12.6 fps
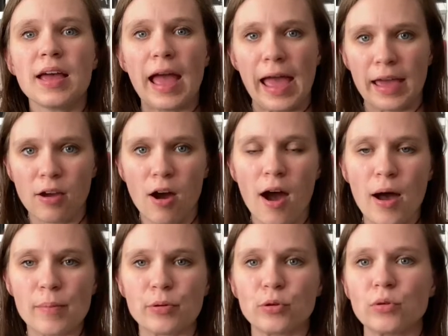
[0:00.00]
a
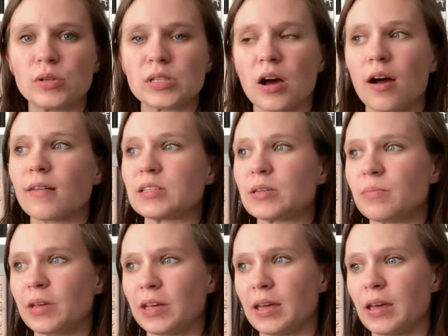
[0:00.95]
cop who is often
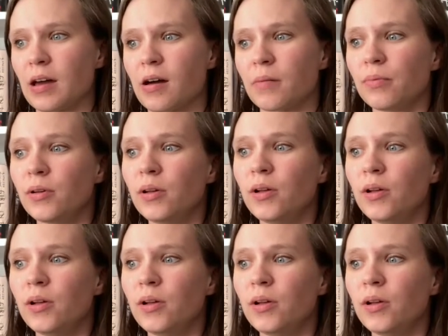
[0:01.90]
picking up